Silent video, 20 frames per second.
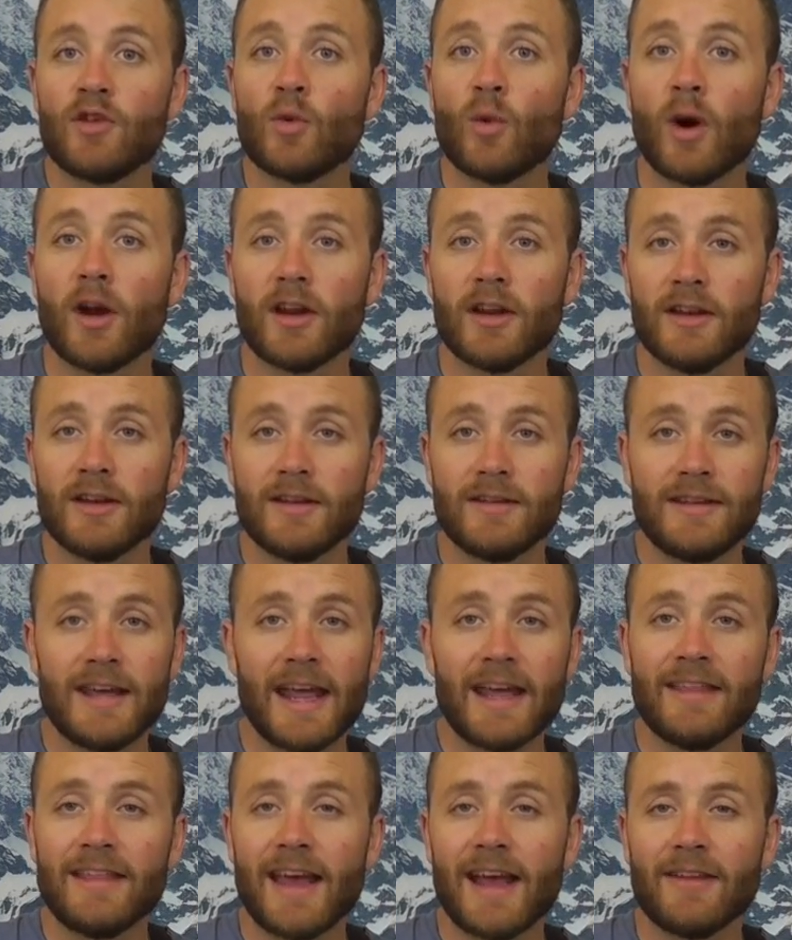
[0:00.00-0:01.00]
you wanted to
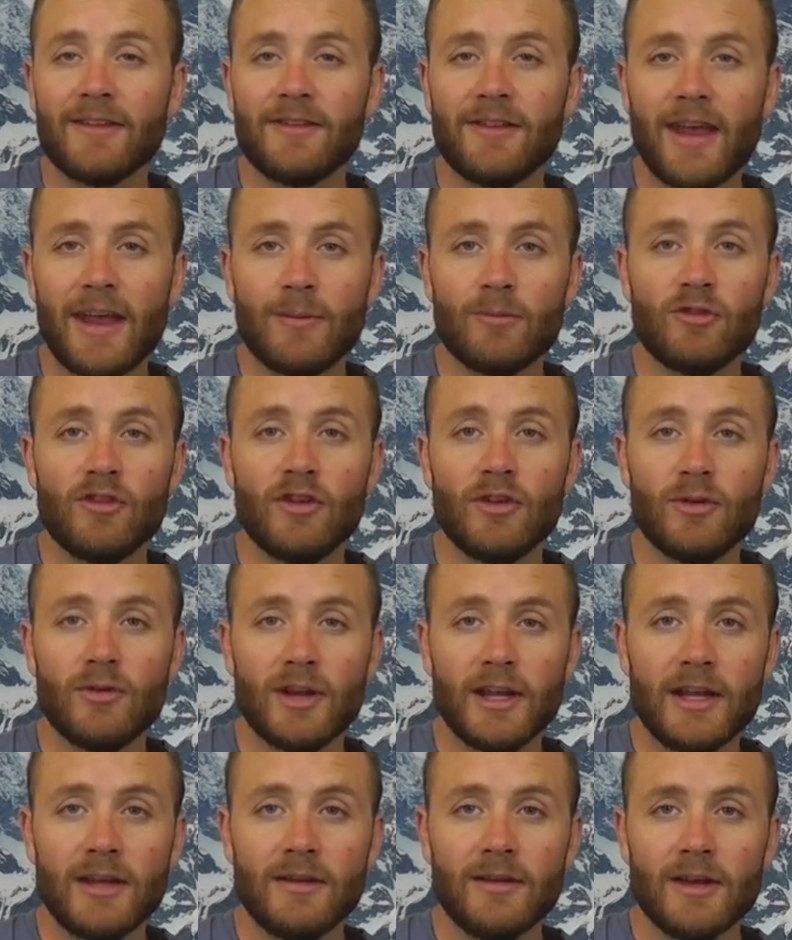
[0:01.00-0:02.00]
take that same
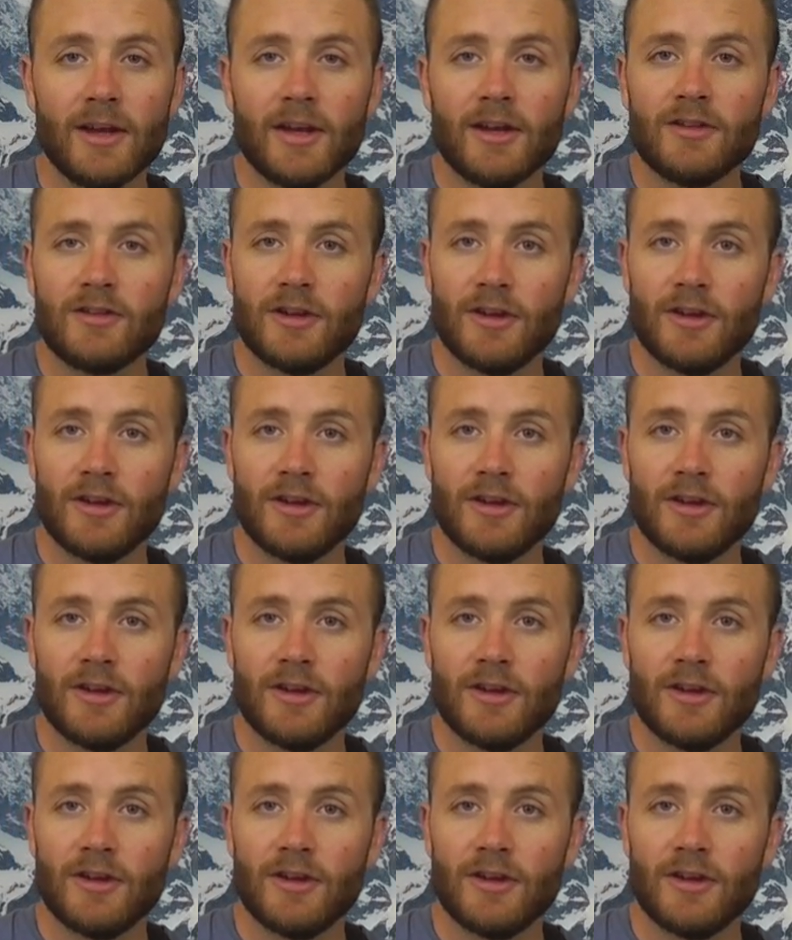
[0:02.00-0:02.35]
tuning,